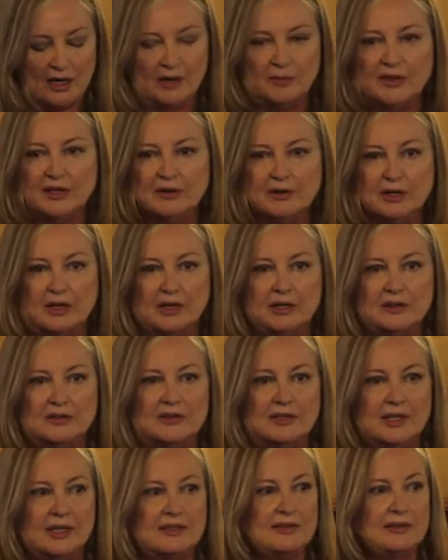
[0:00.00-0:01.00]
There are
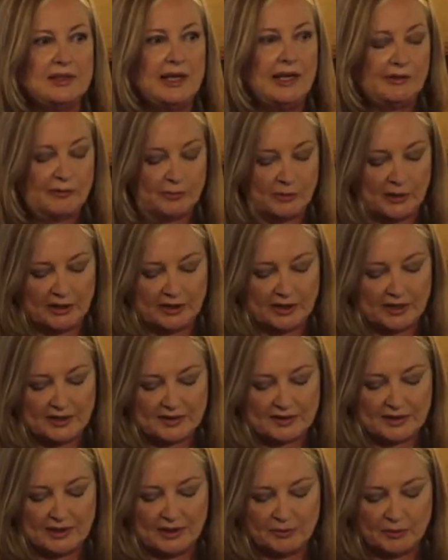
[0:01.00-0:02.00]
sex slave
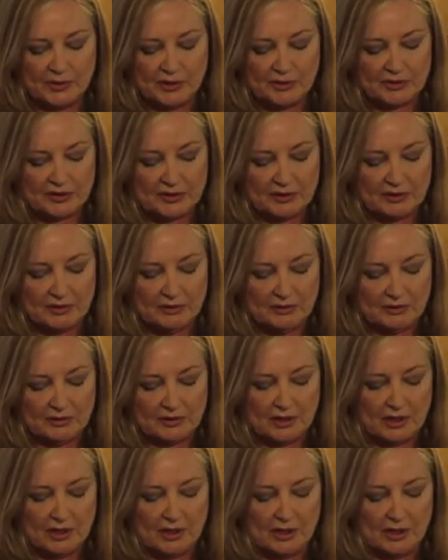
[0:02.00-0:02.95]
markets in Mosul.